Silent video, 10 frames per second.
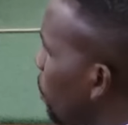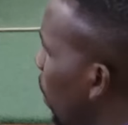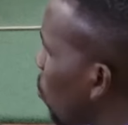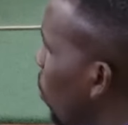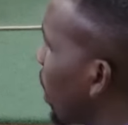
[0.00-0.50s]

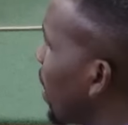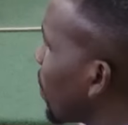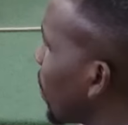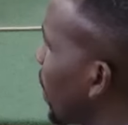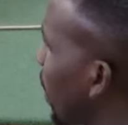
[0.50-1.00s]
but one,
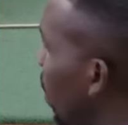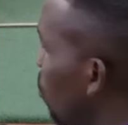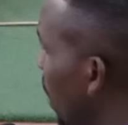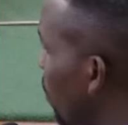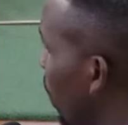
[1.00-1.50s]
they're saying,
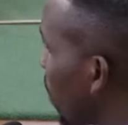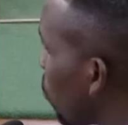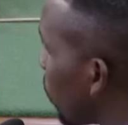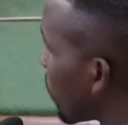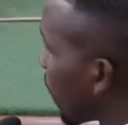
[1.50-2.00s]
can we have
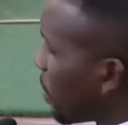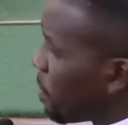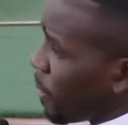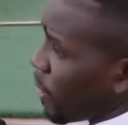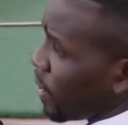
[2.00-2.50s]
adequate time